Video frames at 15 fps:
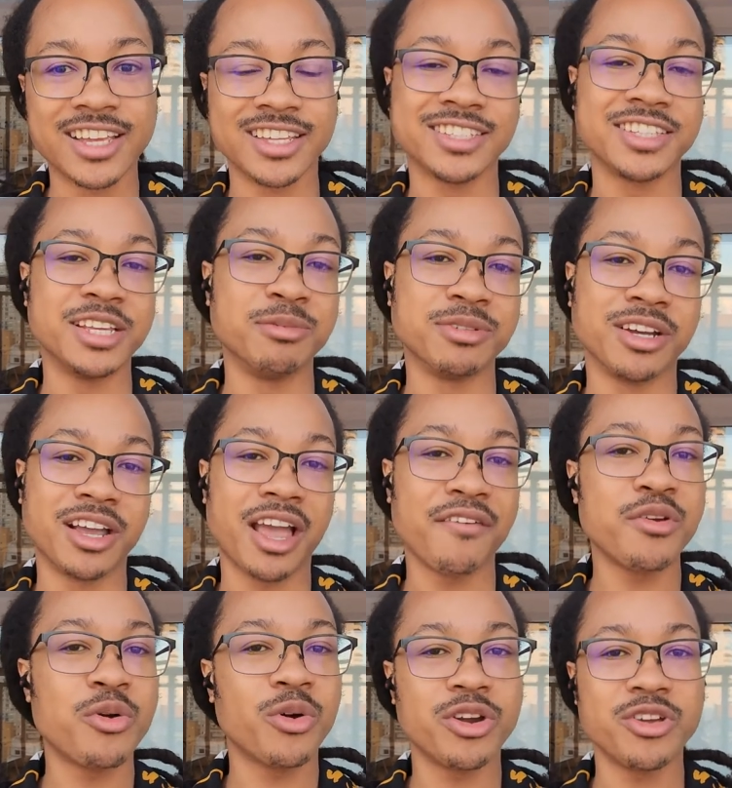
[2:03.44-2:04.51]
his theme song.
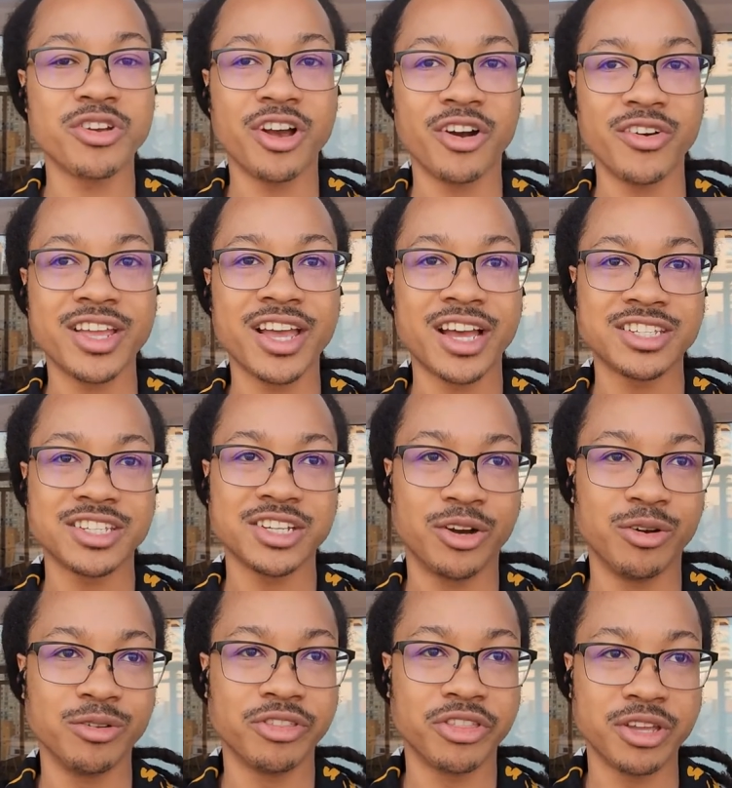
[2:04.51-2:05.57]
Everywhere you go, he has his
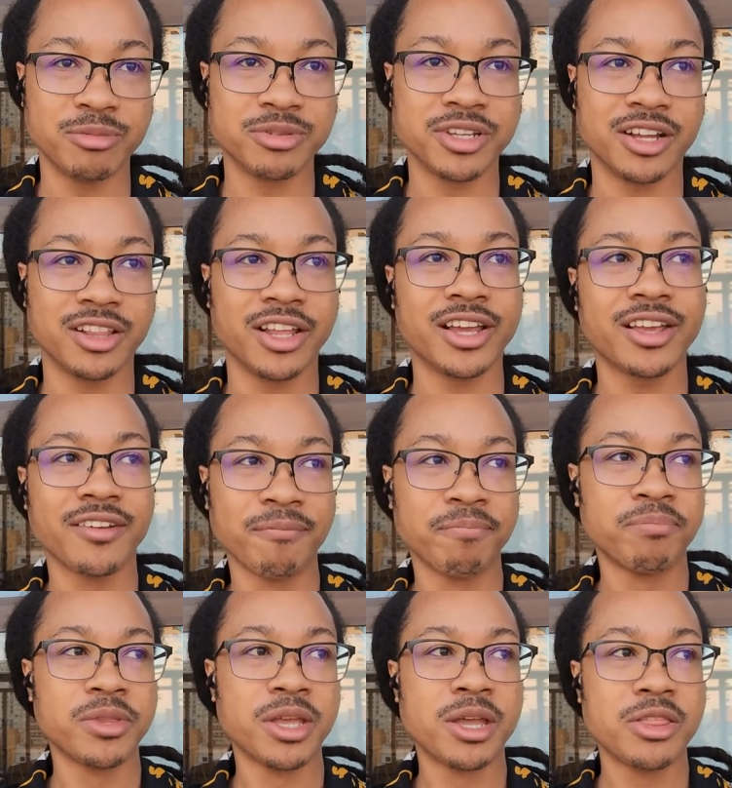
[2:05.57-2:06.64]
own theme song. Like
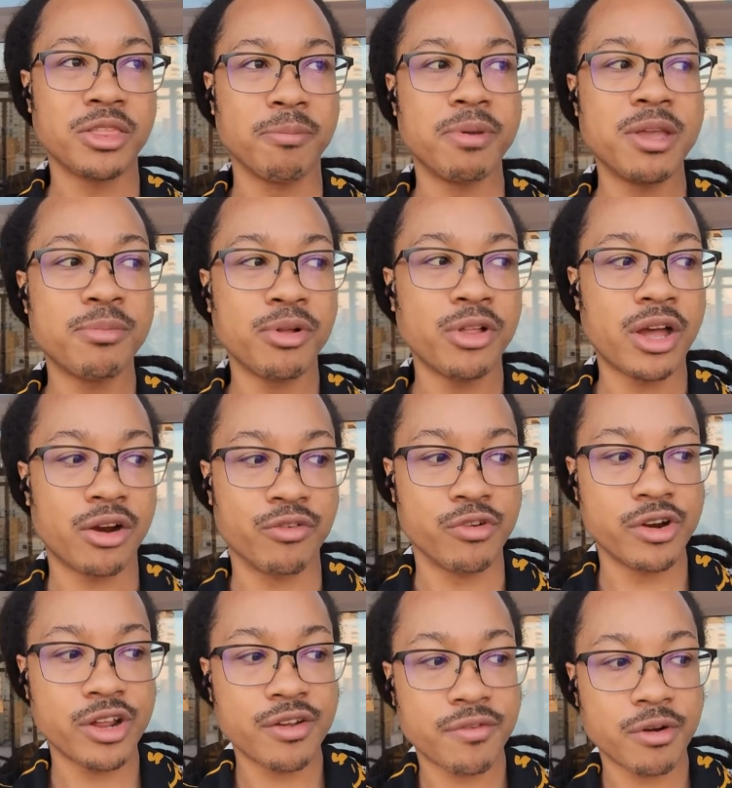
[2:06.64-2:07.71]
the people that are
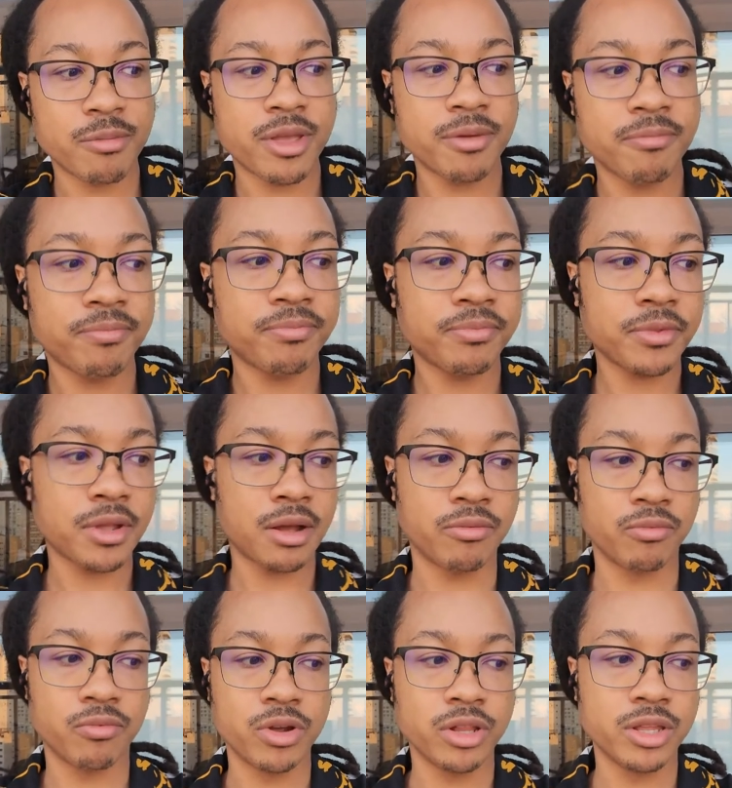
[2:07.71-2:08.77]
rooting for him
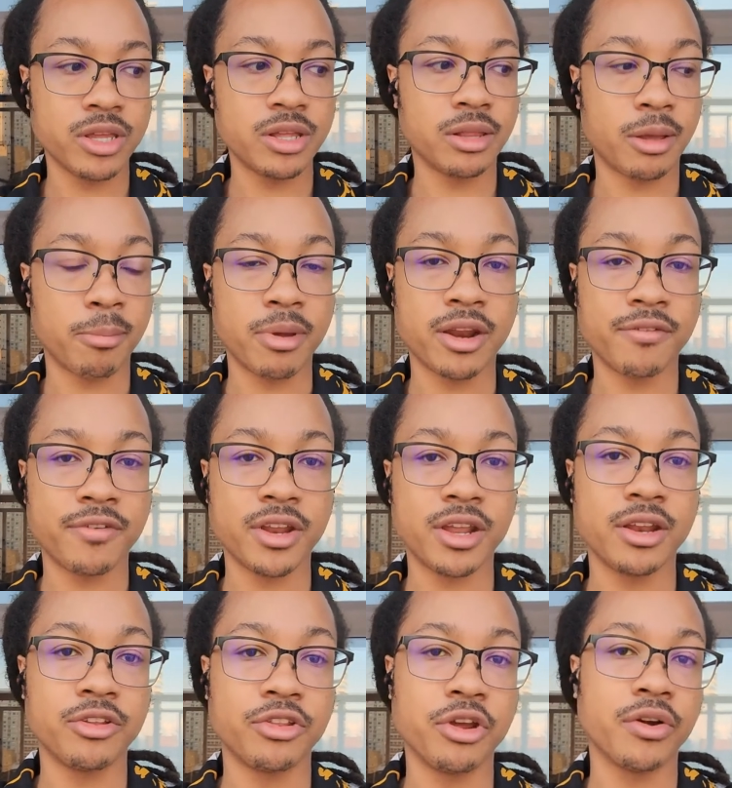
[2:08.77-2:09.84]
really
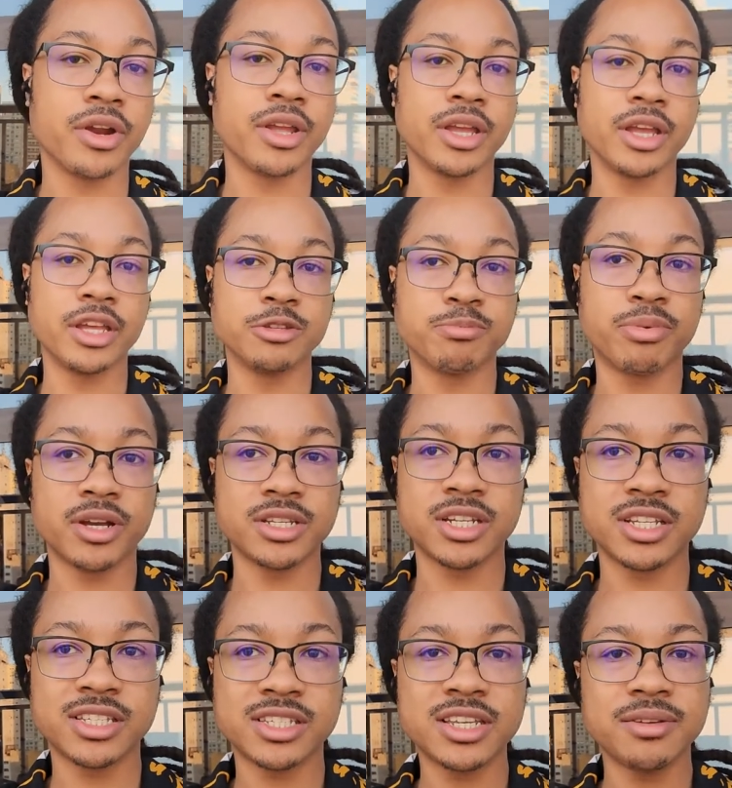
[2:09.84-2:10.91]
benefited during his
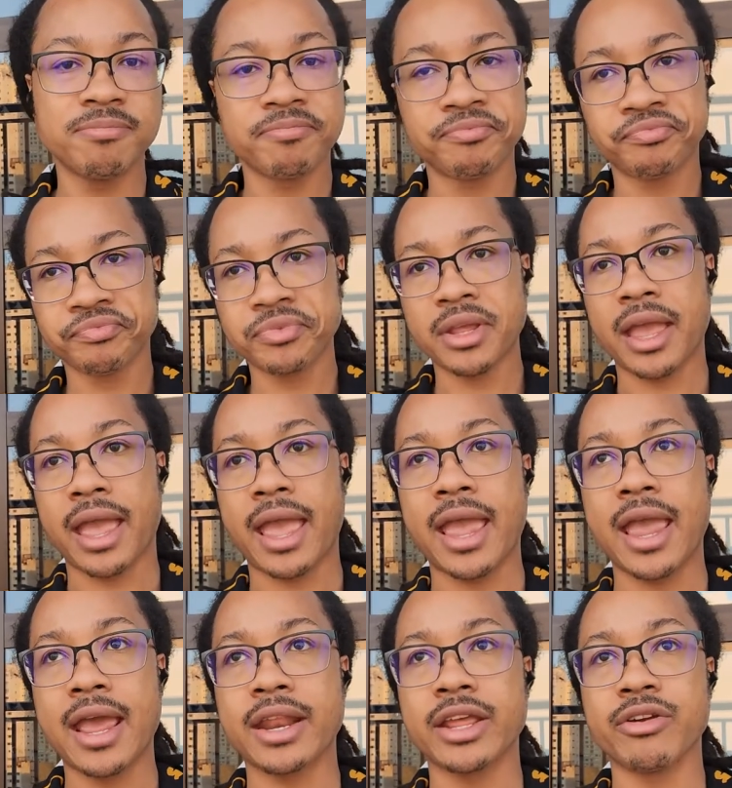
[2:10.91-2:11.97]
presidency.
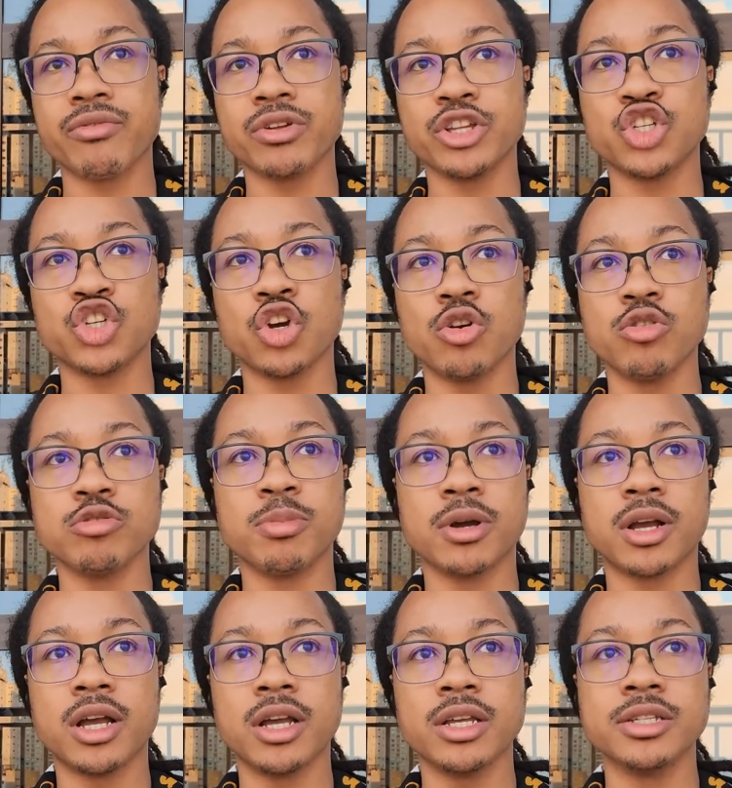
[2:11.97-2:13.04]
And it really shows
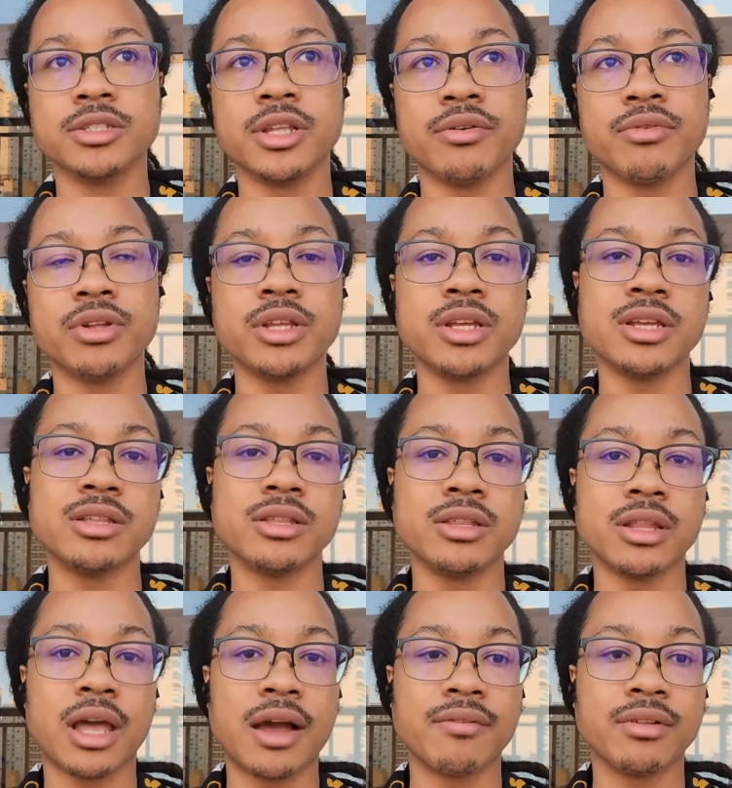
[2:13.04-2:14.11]
because they really
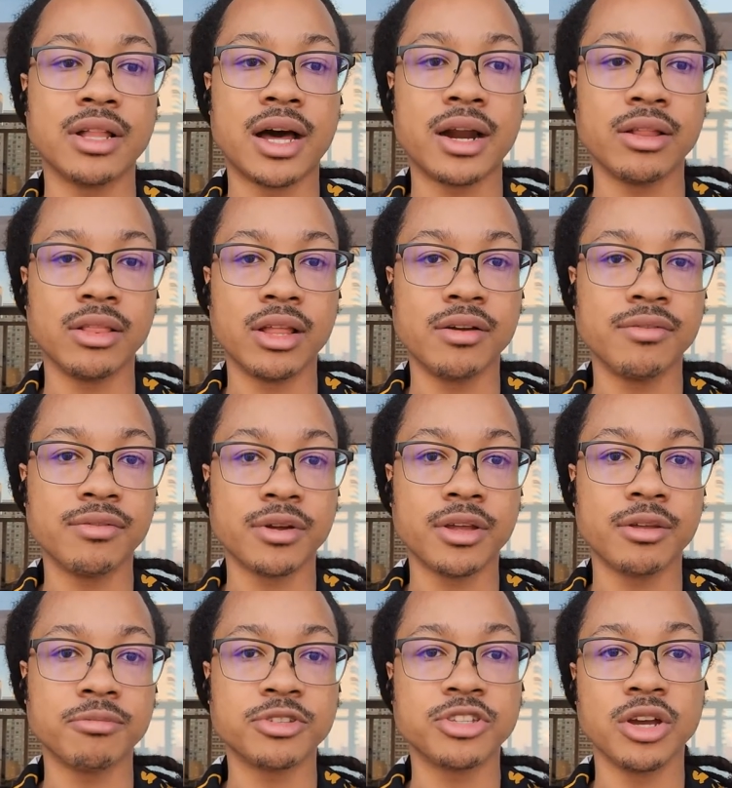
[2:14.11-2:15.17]
have a lot of love for
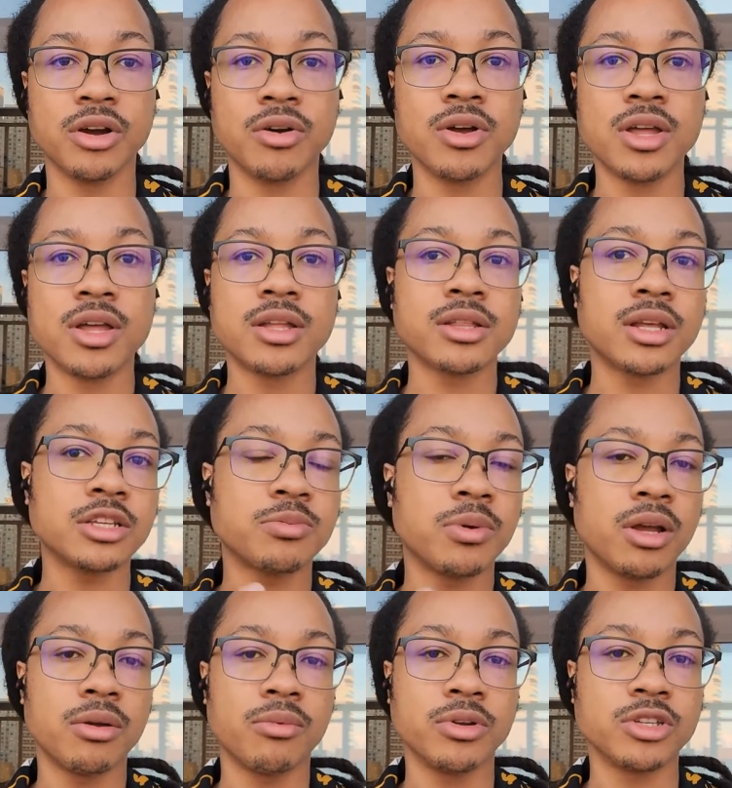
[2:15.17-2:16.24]
him. So that's
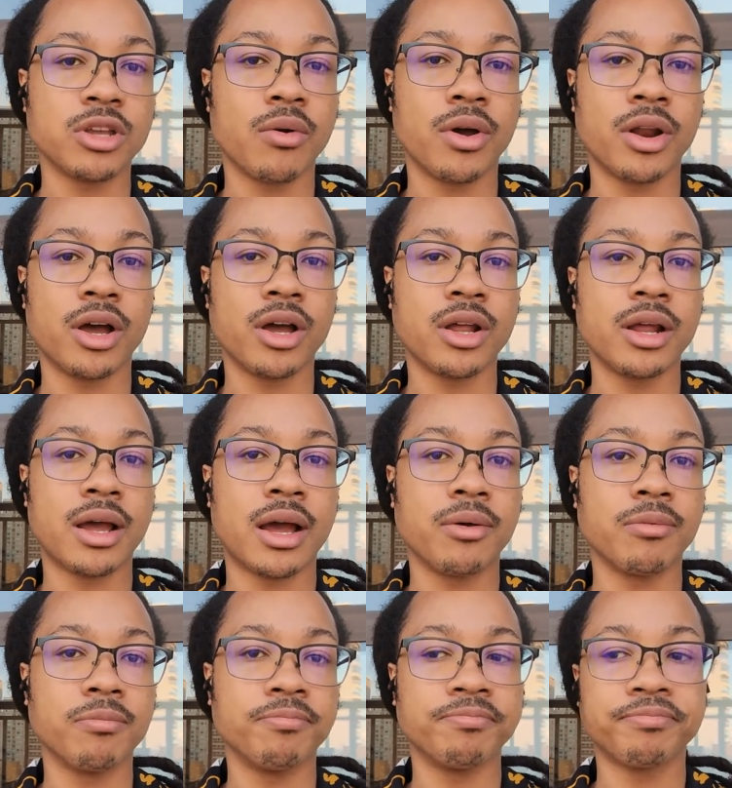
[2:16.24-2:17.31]
what was going on
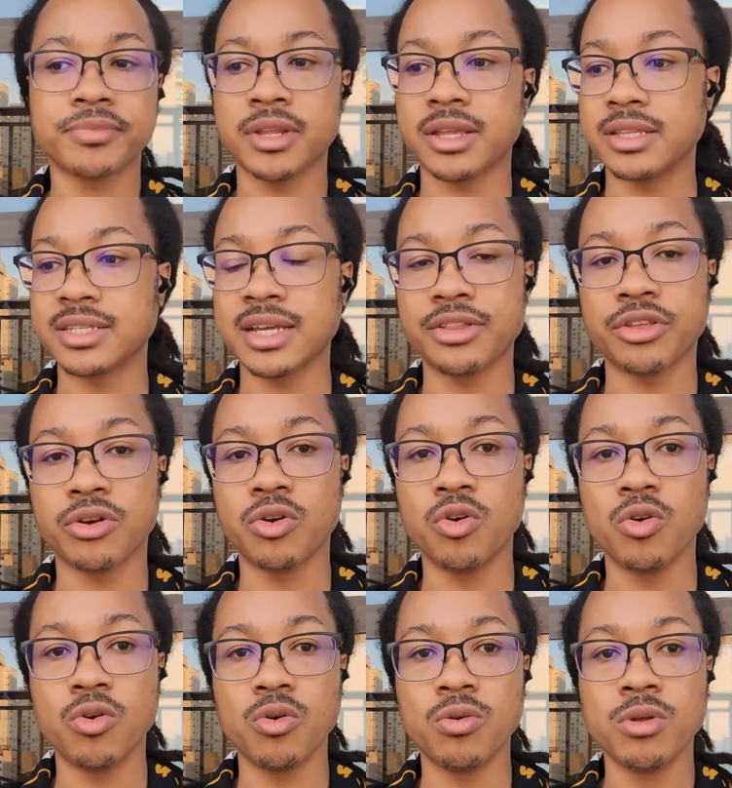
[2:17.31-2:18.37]
out inside the
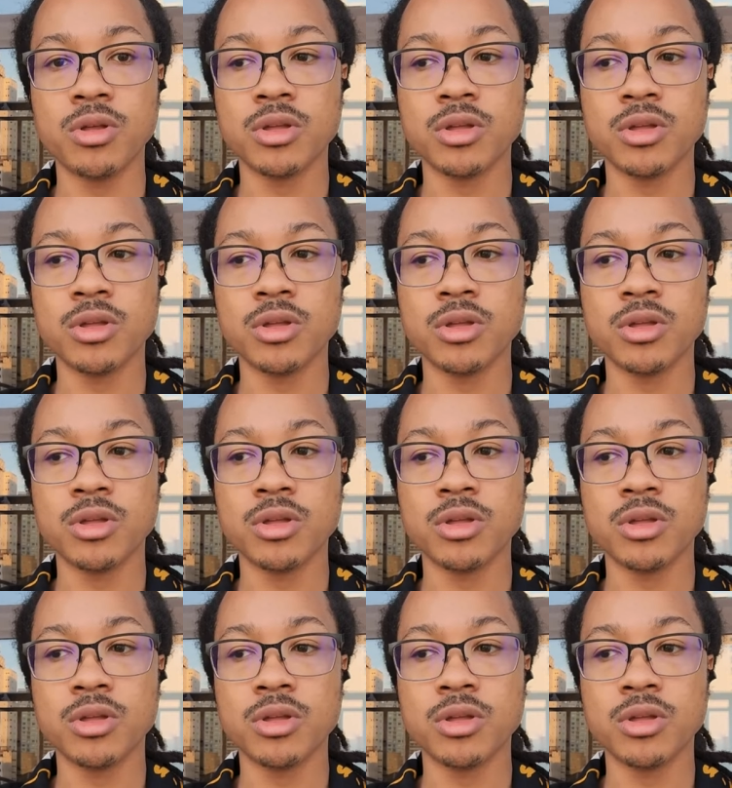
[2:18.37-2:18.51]
whole